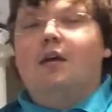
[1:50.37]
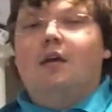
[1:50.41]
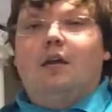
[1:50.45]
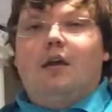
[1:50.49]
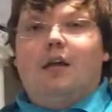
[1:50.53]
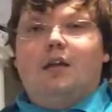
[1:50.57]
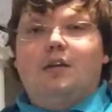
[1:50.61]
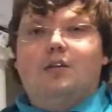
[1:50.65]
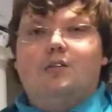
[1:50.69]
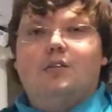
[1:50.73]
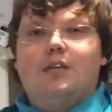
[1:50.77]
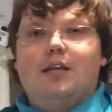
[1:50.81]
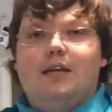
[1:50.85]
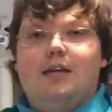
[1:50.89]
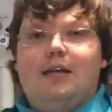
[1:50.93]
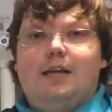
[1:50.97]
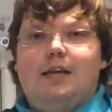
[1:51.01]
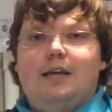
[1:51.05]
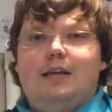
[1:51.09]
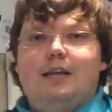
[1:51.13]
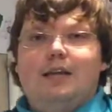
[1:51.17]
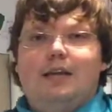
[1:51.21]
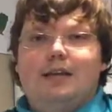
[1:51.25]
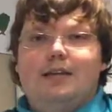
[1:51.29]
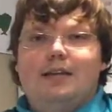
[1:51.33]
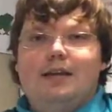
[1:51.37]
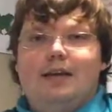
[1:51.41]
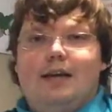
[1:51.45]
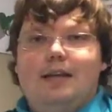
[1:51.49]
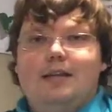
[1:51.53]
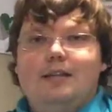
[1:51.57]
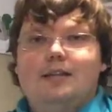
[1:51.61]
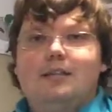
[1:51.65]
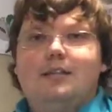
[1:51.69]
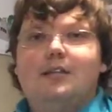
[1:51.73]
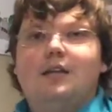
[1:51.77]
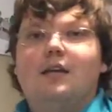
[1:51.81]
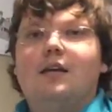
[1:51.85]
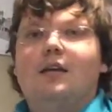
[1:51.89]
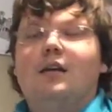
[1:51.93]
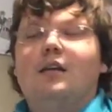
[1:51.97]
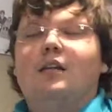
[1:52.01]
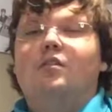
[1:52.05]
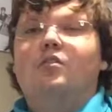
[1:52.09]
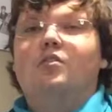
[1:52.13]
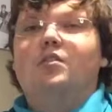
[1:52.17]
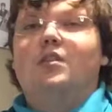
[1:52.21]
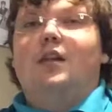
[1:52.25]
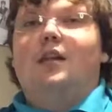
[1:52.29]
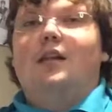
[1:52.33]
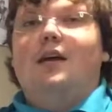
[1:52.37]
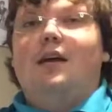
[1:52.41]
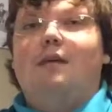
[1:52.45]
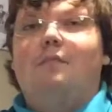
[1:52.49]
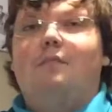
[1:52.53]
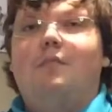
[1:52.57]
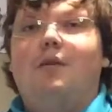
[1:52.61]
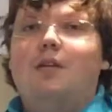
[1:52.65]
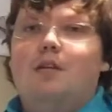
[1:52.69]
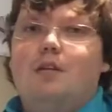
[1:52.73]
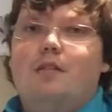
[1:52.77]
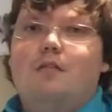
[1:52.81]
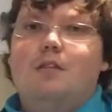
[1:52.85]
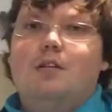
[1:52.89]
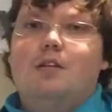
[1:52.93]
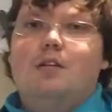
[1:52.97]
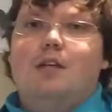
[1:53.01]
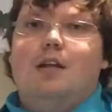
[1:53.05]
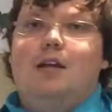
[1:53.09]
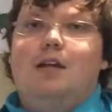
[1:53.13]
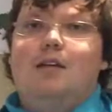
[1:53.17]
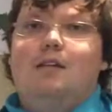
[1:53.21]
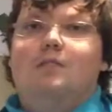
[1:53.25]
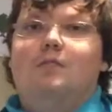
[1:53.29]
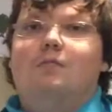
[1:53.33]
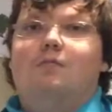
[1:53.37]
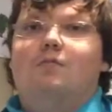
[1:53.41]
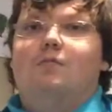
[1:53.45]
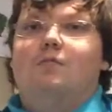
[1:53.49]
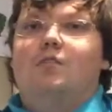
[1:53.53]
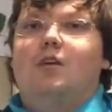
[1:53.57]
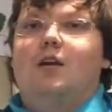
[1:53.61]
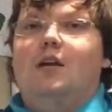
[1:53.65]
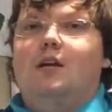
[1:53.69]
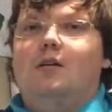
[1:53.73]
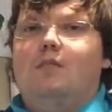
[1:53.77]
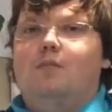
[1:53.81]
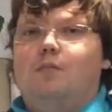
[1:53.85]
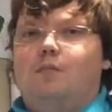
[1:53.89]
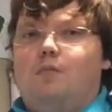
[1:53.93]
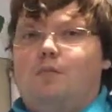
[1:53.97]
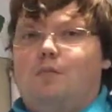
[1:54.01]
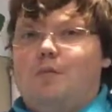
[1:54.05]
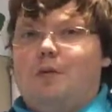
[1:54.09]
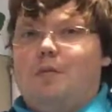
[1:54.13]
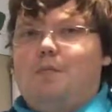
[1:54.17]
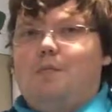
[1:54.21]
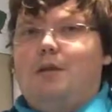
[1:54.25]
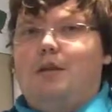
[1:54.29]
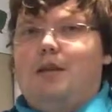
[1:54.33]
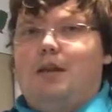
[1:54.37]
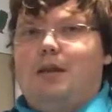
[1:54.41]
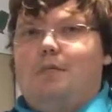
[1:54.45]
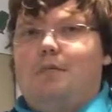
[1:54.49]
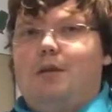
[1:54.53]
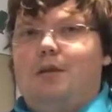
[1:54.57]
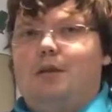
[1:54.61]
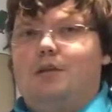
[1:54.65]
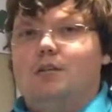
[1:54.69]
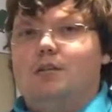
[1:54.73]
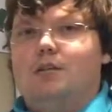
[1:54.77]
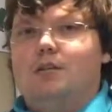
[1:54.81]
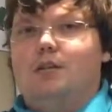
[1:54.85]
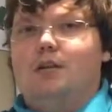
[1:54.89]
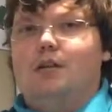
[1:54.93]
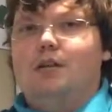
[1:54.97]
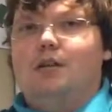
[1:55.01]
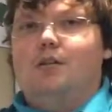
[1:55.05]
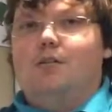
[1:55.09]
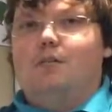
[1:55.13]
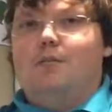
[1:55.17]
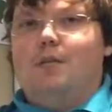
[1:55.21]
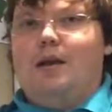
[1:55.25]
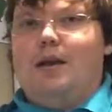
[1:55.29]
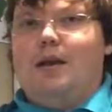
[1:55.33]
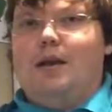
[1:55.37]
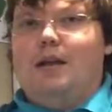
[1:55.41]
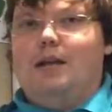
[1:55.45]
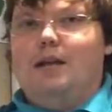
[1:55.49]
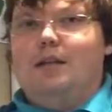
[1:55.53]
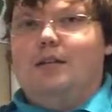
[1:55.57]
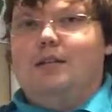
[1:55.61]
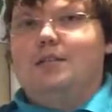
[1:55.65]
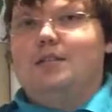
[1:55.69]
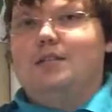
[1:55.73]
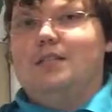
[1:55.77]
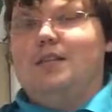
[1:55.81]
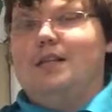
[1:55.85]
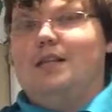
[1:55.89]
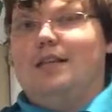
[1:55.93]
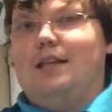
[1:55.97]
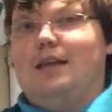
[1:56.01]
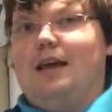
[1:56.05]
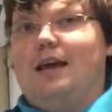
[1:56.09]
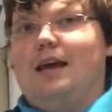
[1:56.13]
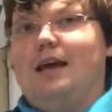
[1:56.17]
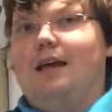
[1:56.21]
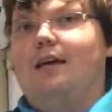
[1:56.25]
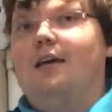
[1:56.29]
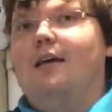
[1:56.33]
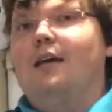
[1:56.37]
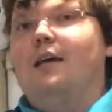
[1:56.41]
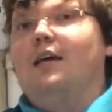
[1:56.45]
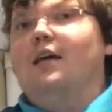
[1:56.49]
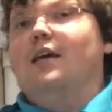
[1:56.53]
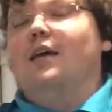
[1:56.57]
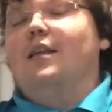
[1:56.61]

and you're taking that test, there's a lot better of a chance of trying to remember that picture in your mind and see that,